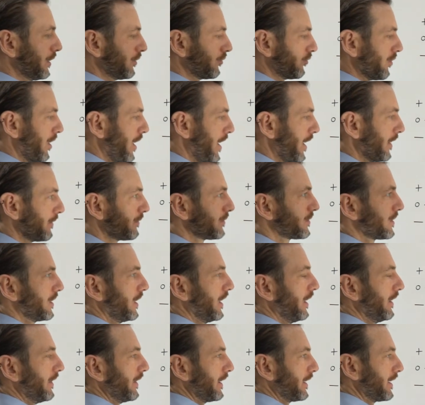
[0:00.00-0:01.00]
graphs
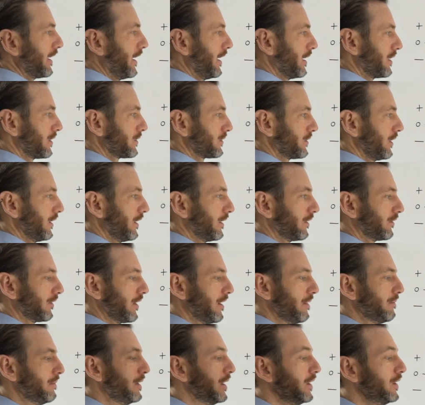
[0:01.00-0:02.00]
and the Cos
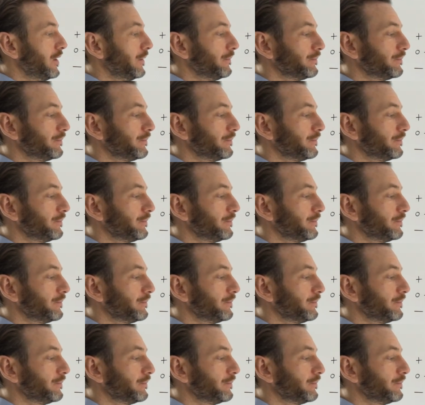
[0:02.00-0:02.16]
diagram.